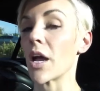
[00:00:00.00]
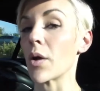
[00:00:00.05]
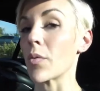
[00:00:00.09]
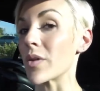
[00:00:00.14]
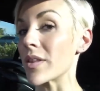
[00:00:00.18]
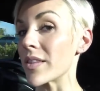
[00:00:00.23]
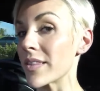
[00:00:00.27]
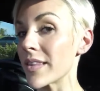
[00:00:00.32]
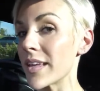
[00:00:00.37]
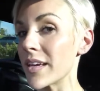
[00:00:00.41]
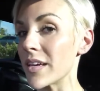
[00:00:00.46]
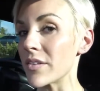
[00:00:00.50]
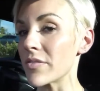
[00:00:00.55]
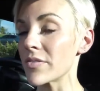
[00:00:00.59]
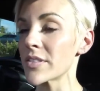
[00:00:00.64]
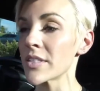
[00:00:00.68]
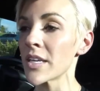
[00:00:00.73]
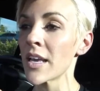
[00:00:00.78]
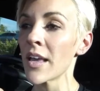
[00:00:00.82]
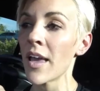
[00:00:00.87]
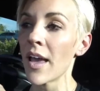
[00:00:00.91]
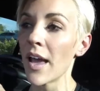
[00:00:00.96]
I would lift
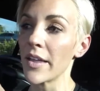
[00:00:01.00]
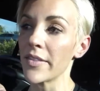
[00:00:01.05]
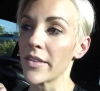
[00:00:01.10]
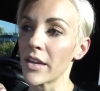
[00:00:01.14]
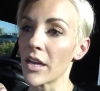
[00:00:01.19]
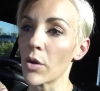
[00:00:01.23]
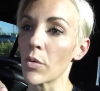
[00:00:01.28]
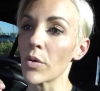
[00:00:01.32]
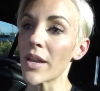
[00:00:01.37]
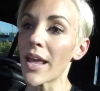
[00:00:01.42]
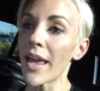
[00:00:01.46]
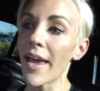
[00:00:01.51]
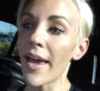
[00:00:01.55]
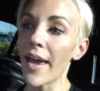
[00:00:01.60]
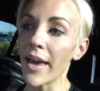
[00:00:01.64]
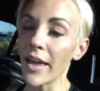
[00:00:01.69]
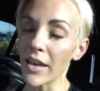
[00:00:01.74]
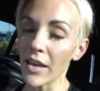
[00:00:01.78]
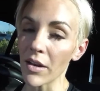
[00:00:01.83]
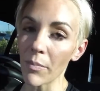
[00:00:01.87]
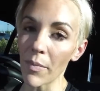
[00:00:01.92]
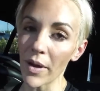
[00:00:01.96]
and then I would
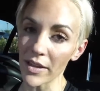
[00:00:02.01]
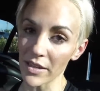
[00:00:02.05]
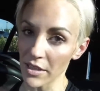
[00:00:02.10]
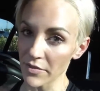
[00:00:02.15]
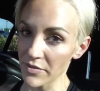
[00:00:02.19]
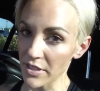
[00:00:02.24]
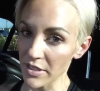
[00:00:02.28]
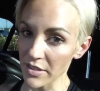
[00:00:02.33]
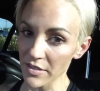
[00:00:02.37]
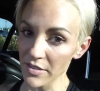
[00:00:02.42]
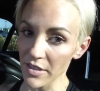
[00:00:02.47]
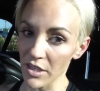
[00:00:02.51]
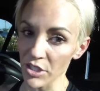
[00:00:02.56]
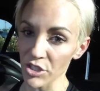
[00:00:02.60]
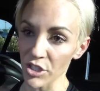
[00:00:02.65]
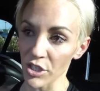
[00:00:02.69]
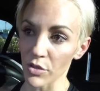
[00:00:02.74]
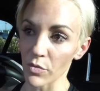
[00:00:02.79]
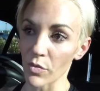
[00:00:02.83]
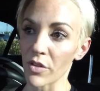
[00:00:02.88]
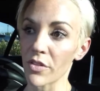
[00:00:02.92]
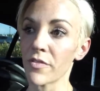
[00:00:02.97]
end my lifting
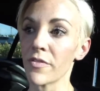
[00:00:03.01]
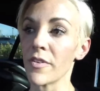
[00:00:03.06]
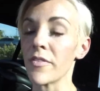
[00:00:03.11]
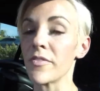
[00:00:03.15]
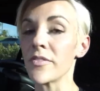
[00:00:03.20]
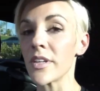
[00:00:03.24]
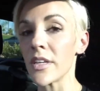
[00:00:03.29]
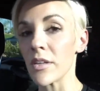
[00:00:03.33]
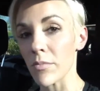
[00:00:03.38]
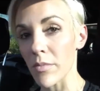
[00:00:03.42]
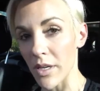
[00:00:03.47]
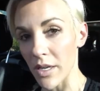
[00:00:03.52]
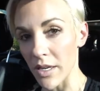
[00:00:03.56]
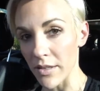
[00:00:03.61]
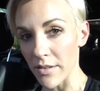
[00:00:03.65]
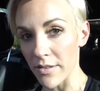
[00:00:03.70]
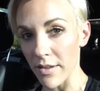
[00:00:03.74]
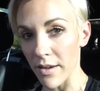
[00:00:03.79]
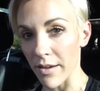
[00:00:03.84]
session with 15 minutes